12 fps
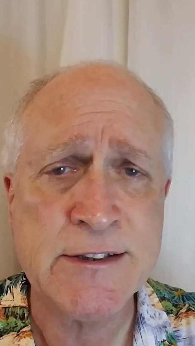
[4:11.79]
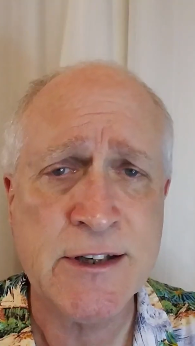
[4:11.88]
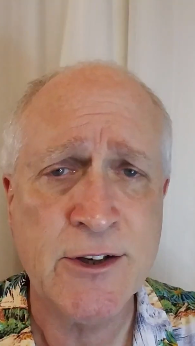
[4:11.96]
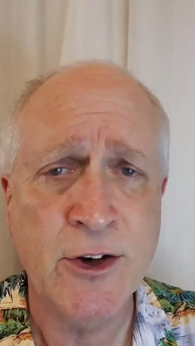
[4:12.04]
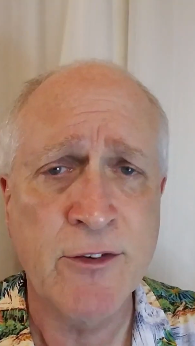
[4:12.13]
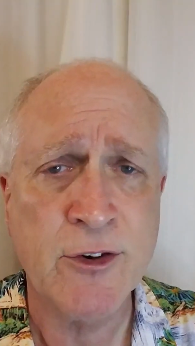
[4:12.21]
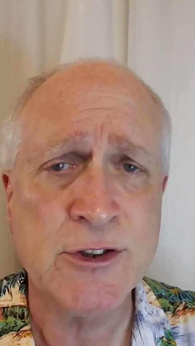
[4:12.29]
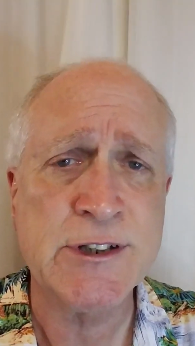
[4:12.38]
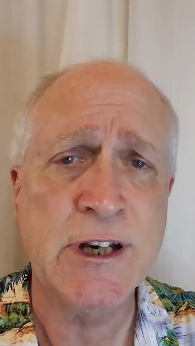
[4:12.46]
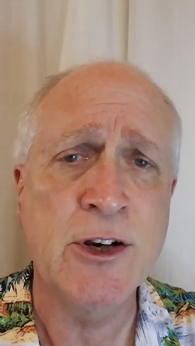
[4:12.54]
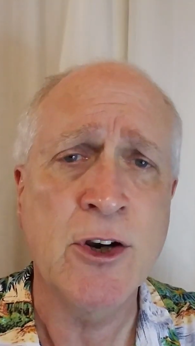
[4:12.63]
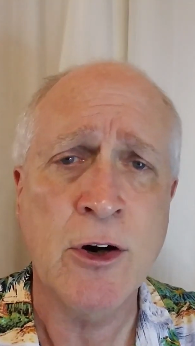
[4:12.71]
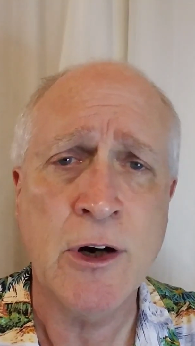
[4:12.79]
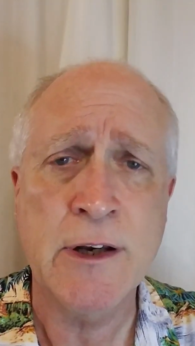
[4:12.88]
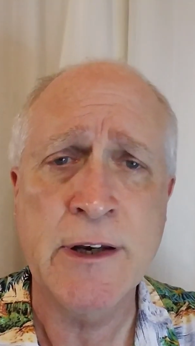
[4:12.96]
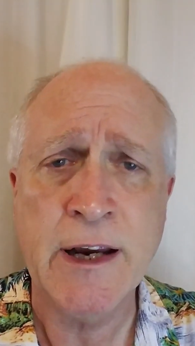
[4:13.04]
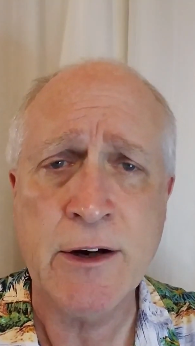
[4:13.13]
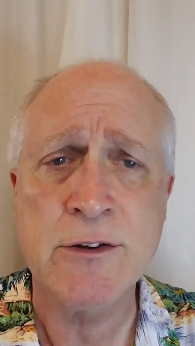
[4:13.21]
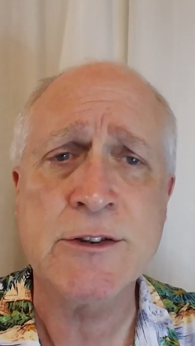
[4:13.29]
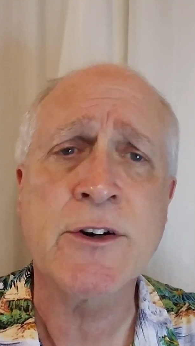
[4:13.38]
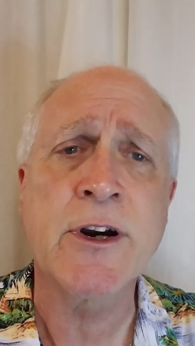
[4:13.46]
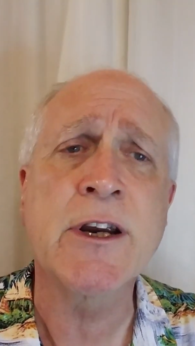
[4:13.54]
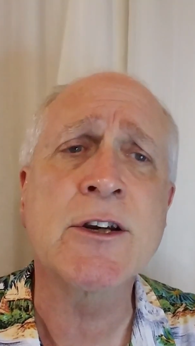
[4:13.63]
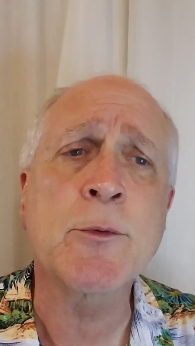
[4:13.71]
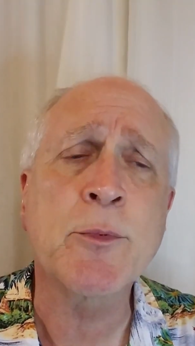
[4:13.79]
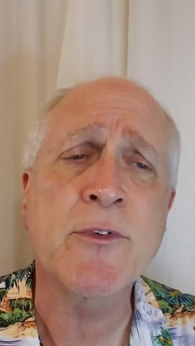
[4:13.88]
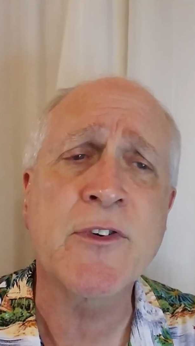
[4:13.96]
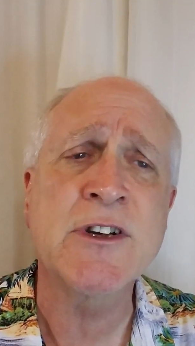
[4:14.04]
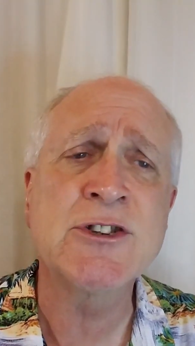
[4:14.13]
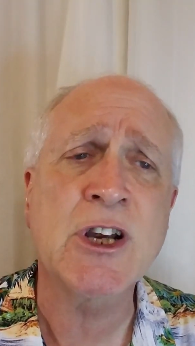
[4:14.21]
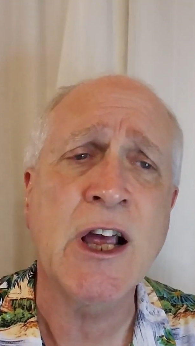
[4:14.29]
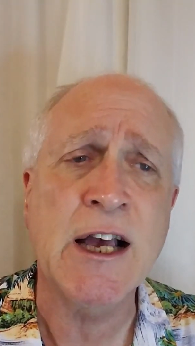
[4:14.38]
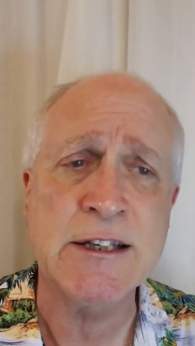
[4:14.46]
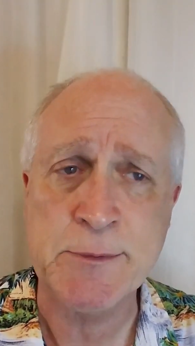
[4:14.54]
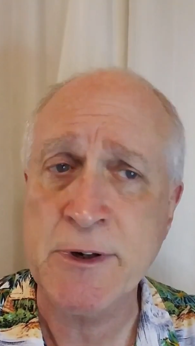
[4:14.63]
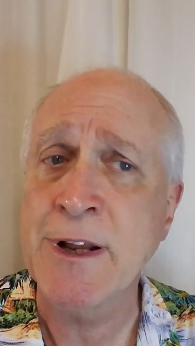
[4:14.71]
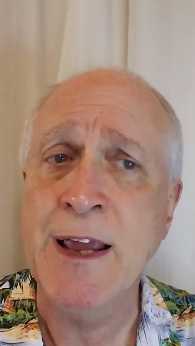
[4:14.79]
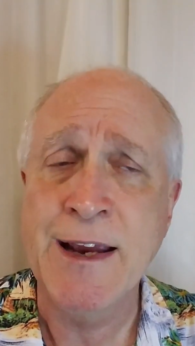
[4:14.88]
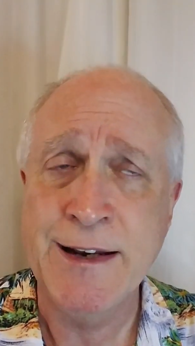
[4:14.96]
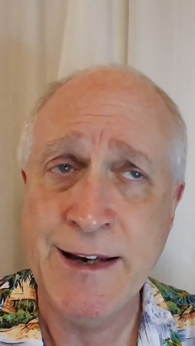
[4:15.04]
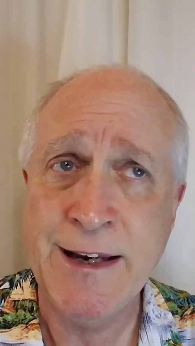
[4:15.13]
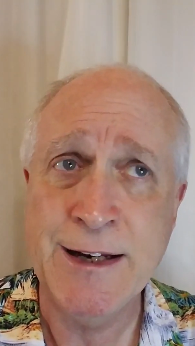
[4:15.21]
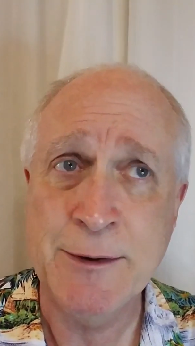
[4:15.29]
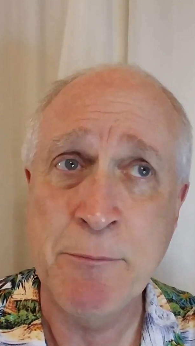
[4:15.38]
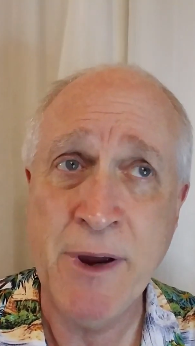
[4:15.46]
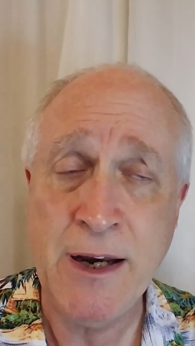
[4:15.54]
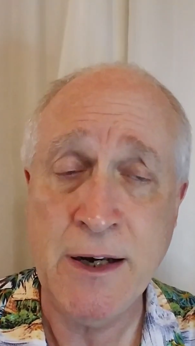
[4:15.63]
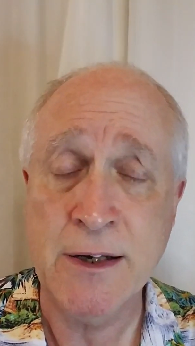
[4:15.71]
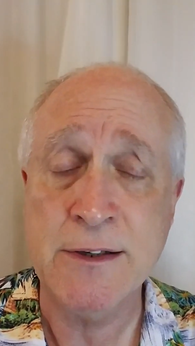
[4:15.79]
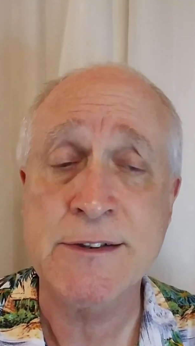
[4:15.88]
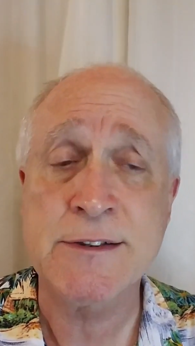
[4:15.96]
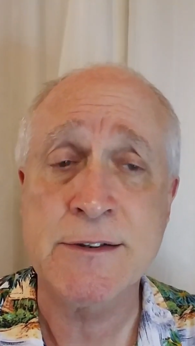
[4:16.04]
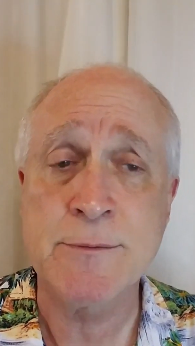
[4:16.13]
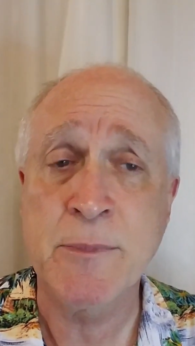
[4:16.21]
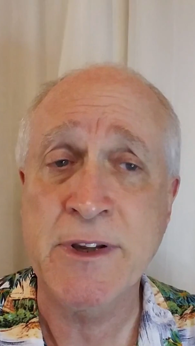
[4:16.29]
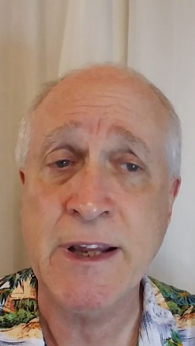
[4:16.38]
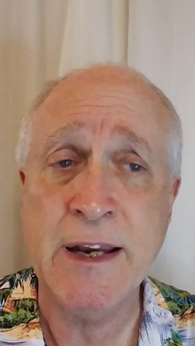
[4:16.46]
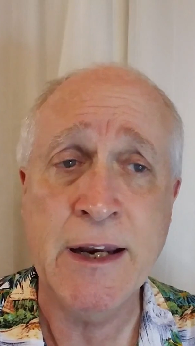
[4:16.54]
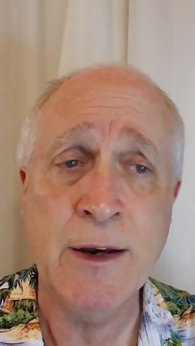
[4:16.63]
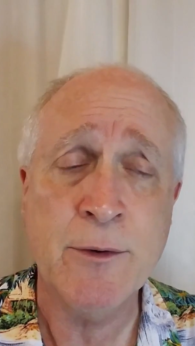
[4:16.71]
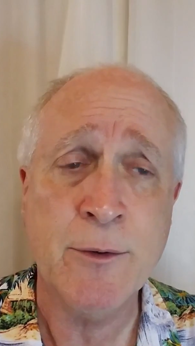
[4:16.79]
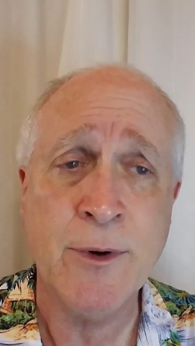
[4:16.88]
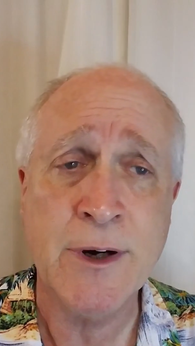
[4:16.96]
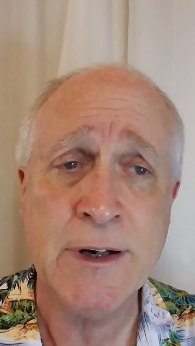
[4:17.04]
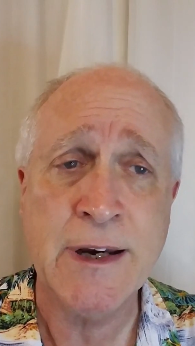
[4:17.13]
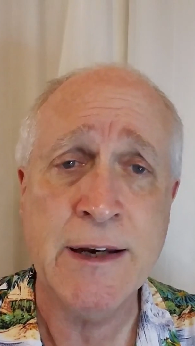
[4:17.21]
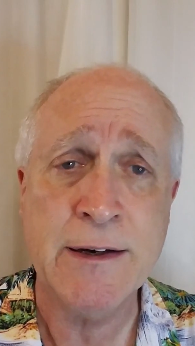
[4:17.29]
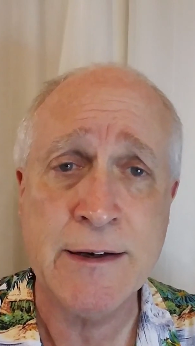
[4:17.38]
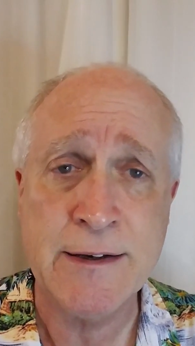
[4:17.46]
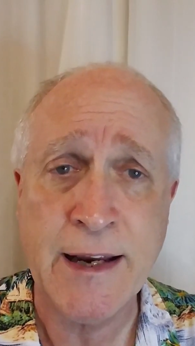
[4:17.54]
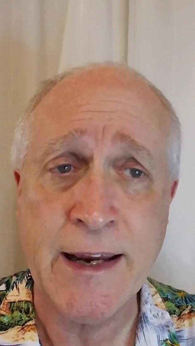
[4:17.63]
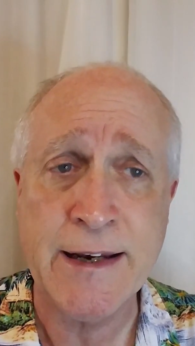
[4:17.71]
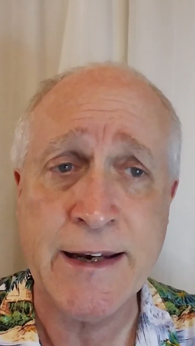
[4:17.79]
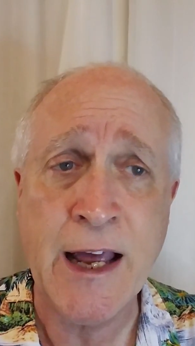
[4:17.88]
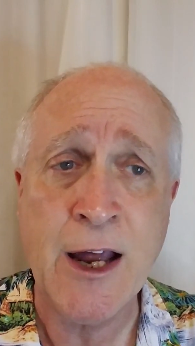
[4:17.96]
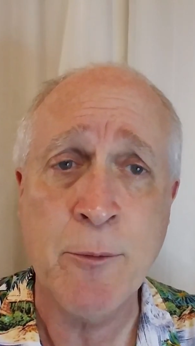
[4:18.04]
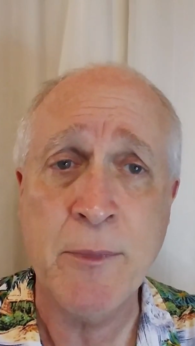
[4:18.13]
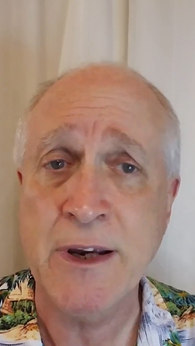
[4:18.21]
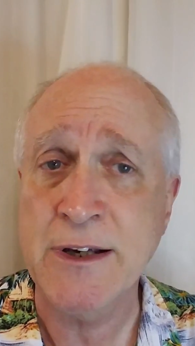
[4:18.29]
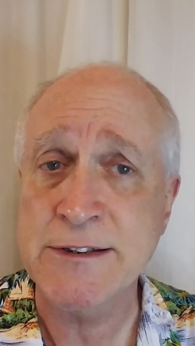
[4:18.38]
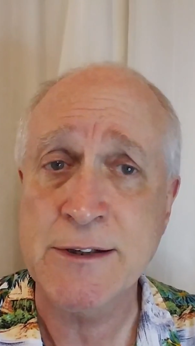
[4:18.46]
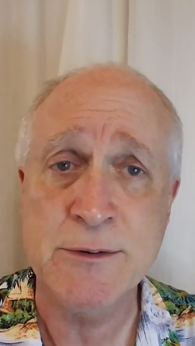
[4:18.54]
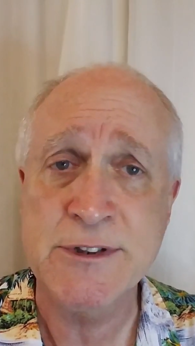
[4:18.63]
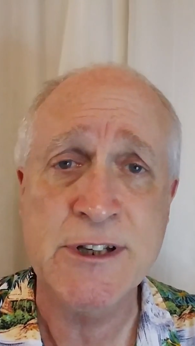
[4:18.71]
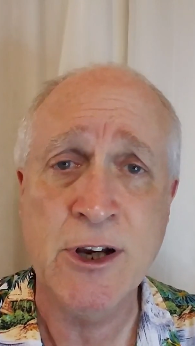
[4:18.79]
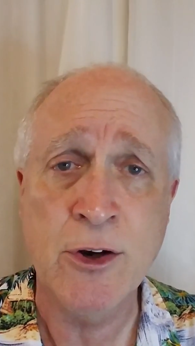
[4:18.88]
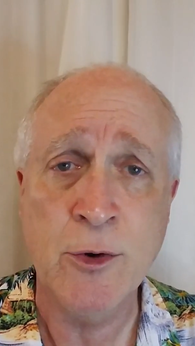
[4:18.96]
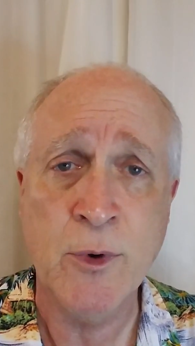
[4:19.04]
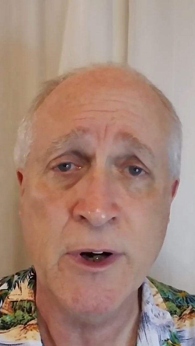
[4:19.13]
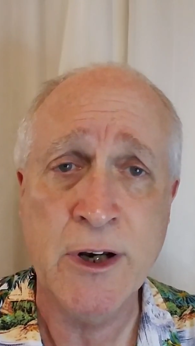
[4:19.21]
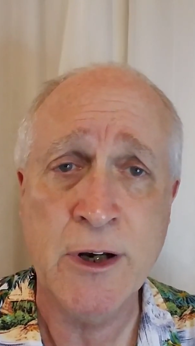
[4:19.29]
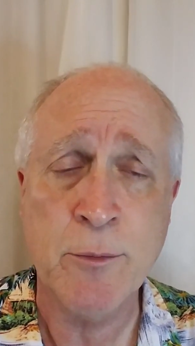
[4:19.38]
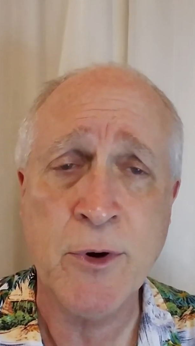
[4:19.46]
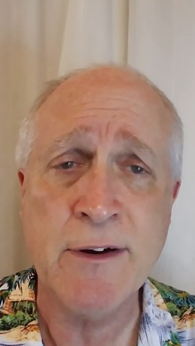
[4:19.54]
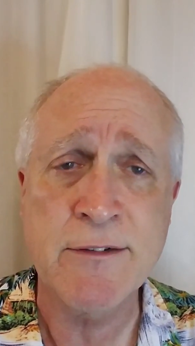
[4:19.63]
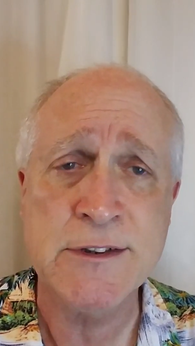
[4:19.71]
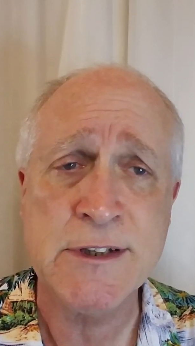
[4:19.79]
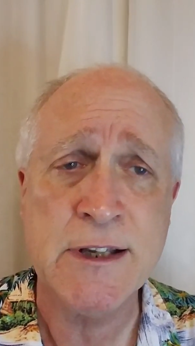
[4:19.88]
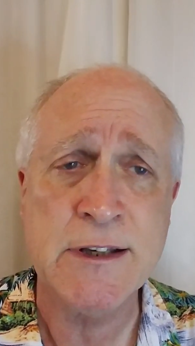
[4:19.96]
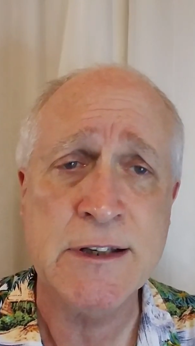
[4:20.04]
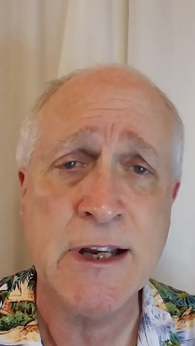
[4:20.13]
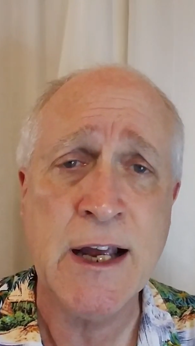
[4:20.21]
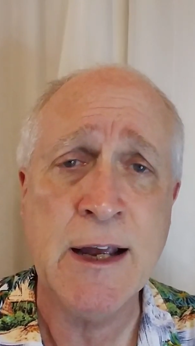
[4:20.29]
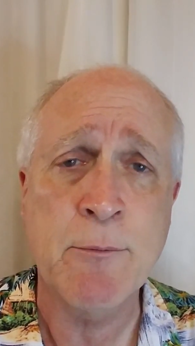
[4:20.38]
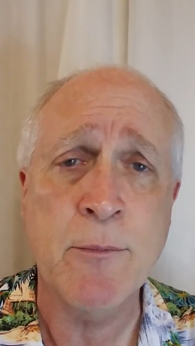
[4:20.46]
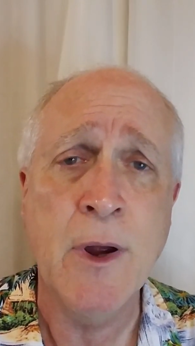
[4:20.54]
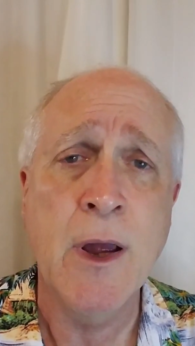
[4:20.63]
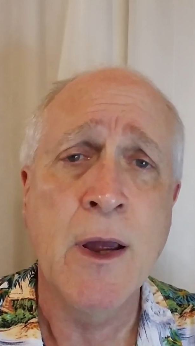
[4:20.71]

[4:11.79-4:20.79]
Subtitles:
the university, Negros Oriental Provincial Hospital, needed maintenance, but they didn't want to take it down because it was the only one in the province at the time.